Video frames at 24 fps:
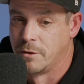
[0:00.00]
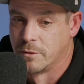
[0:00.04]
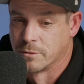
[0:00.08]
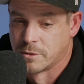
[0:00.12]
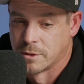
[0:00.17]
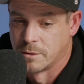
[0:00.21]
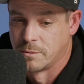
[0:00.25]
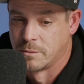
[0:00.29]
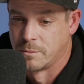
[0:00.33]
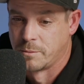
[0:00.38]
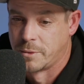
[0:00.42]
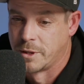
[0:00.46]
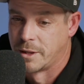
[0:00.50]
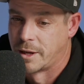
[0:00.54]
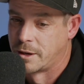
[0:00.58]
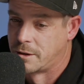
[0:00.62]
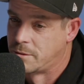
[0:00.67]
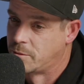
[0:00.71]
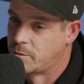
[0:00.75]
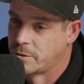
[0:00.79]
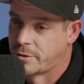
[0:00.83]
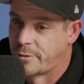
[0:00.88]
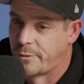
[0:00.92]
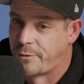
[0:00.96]
or someone and be like,
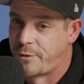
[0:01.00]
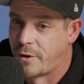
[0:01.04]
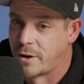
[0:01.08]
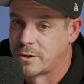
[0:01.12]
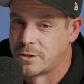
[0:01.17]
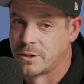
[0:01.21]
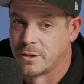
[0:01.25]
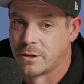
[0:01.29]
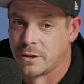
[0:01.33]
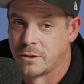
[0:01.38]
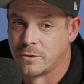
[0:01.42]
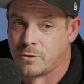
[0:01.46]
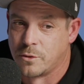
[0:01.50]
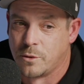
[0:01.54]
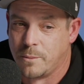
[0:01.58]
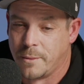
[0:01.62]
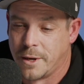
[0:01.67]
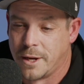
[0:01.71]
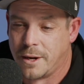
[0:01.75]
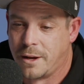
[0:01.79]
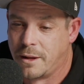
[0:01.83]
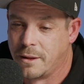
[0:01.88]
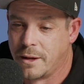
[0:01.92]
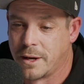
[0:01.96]
"What the fuck should I do,
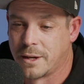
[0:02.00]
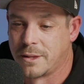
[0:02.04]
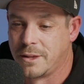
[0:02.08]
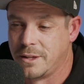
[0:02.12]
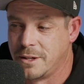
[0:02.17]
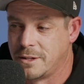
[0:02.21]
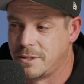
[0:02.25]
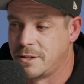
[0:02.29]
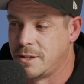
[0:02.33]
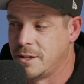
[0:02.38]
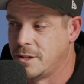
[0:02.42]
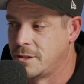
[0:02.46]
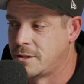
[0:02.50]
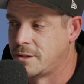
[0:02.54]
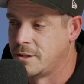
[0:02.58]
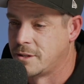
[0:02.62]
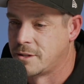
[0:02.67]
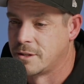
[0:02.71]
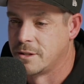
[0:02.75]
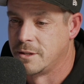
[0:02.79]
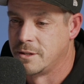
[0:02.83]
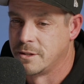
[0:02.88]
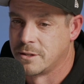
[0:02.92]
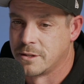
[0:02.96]
man? I like this, this,
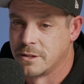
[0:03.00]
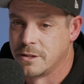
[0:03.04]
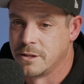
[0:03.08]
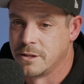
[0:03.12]
this, and this, and